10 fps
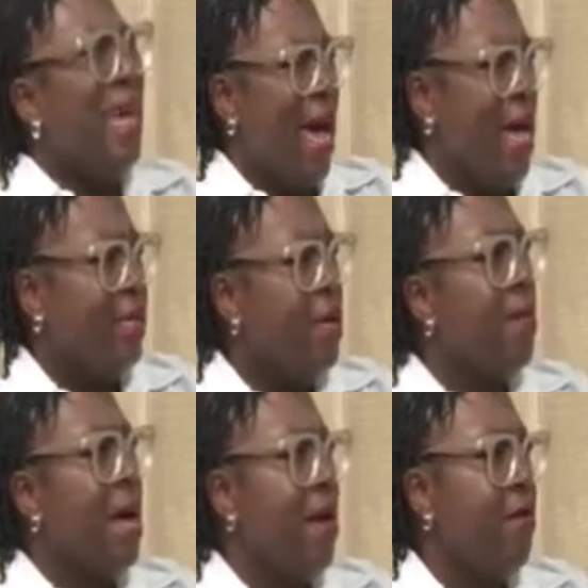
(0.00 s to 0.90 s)
Yeah, some
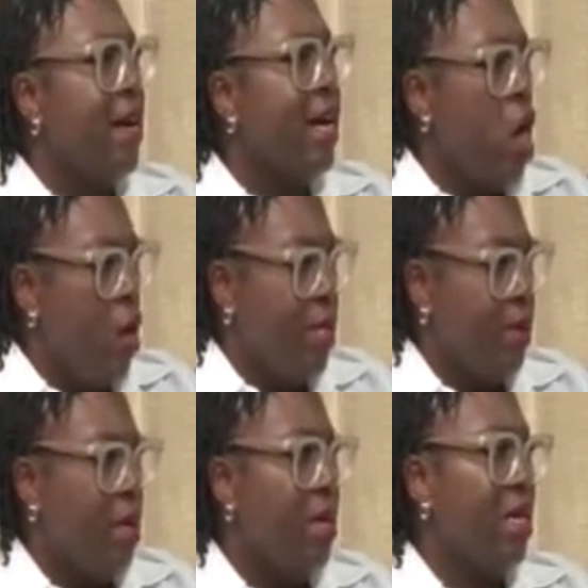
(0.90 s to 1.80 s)
kind of
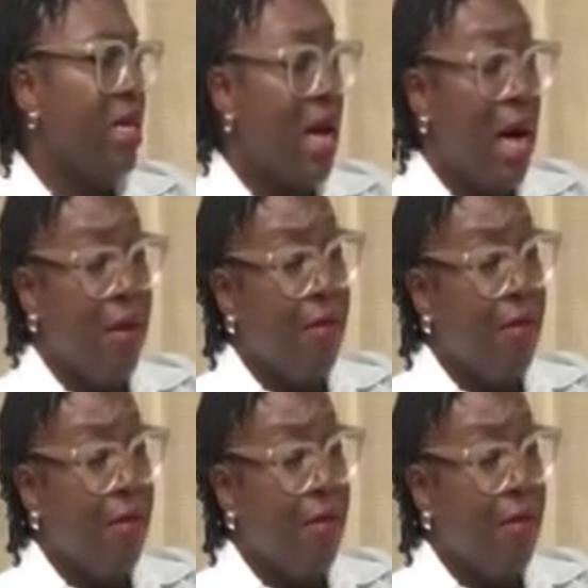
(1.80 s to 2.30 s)
encouragement, some kind of